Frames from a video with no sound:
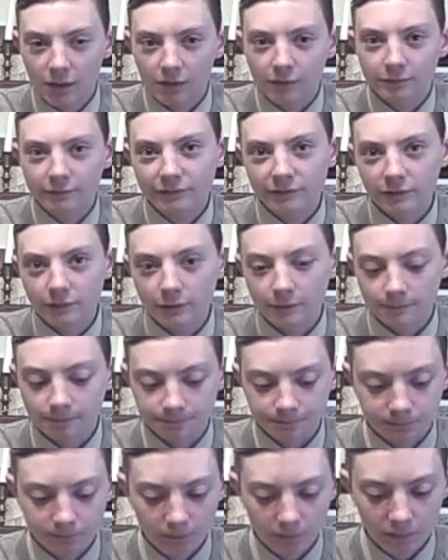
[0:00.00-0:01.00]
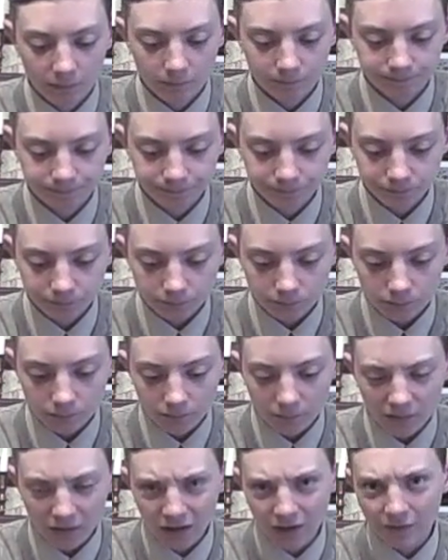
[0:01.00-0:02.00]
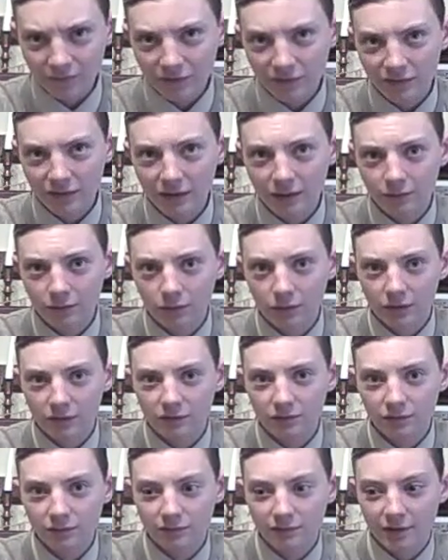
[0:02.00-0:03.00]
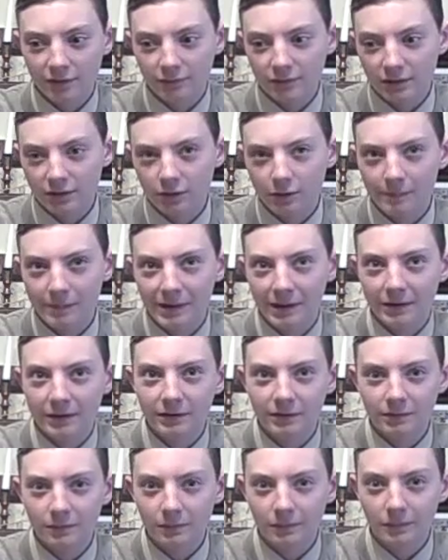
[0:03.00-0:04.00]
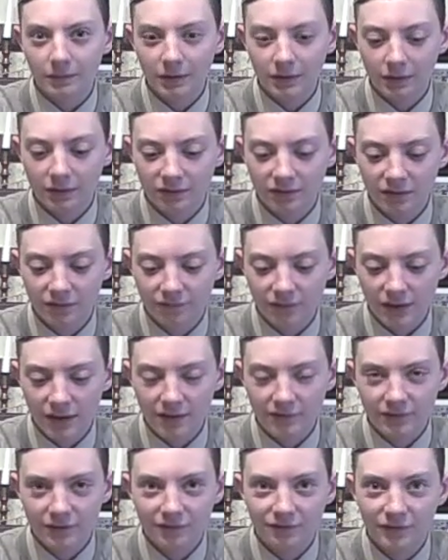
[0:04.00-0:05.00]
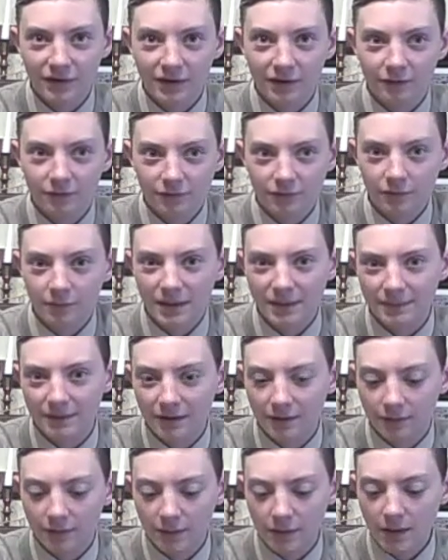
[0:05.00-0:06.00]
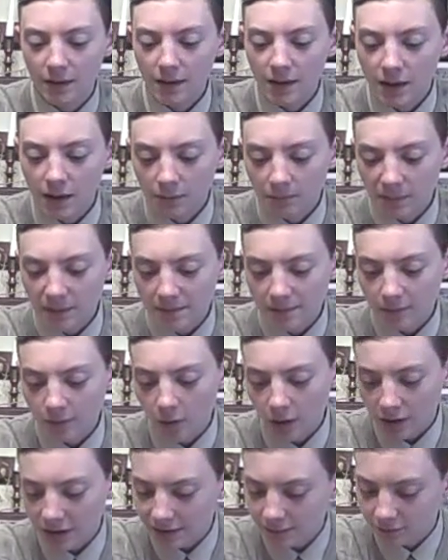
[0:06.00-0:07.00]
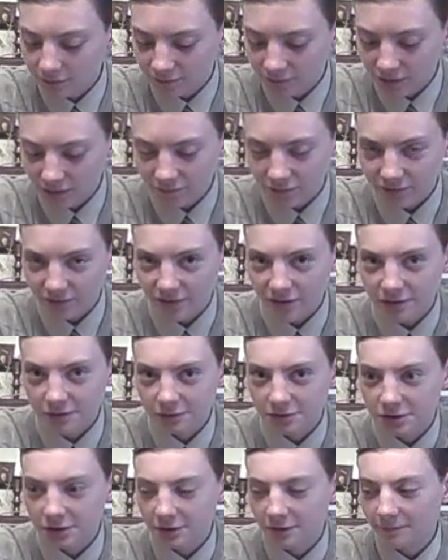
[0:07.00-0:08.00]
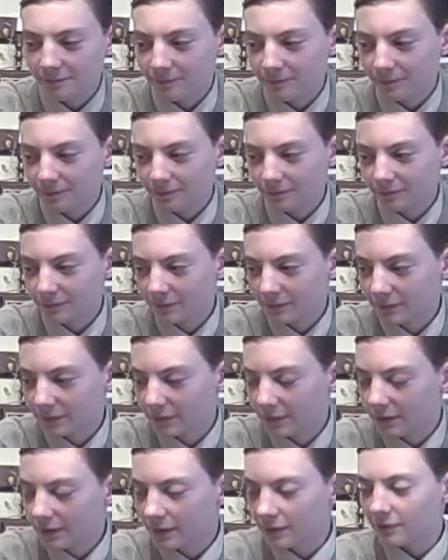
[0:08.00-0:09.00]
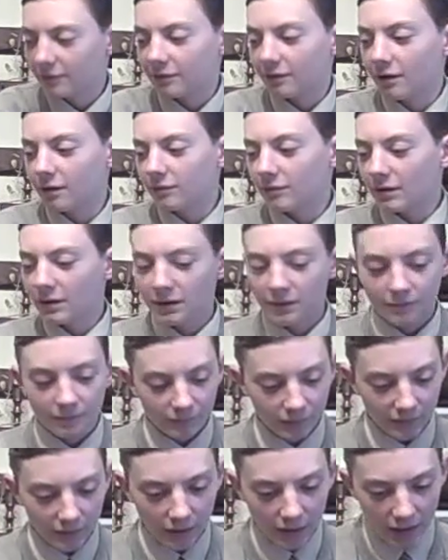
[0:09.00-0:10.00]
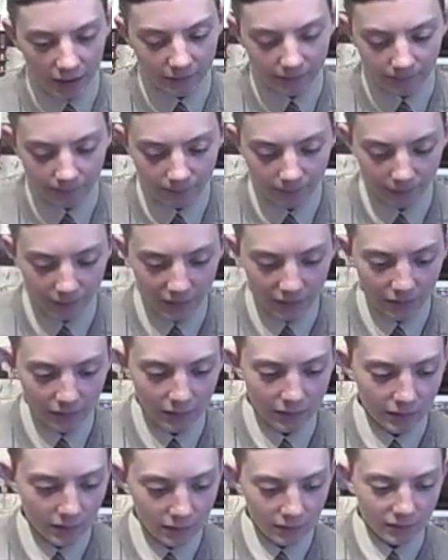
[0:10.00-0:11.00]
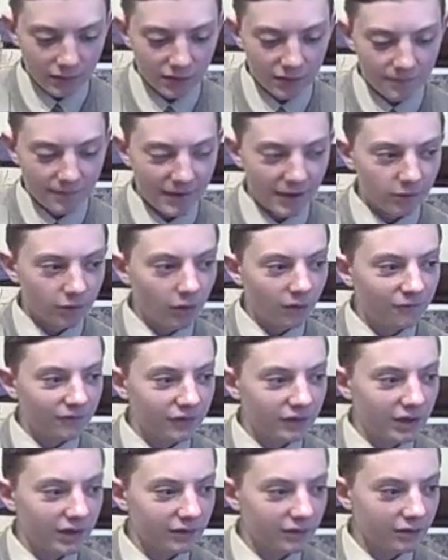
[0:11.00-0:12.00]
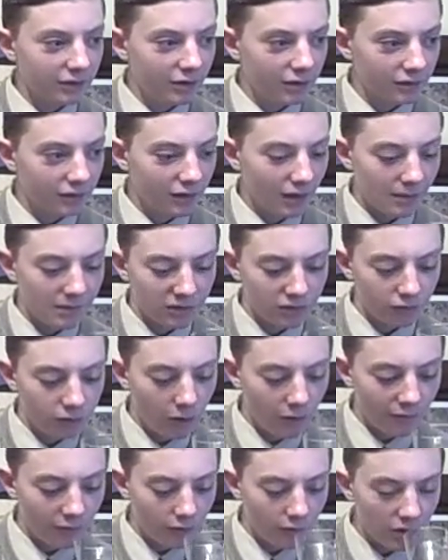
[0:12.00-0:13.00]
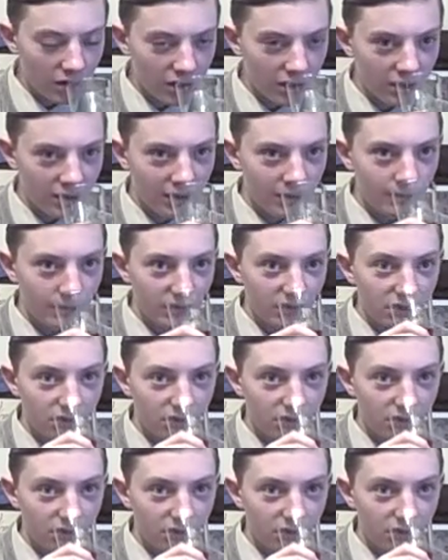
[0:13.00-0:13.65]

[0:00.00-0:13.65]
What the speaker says: I'll review it. I'll have to take a look on Tuesday when I go back in and see if they have anything else. So maybe I'll walk out with another XEnergy. So, alright, that's about all for now. The current time is 12:01 a.m.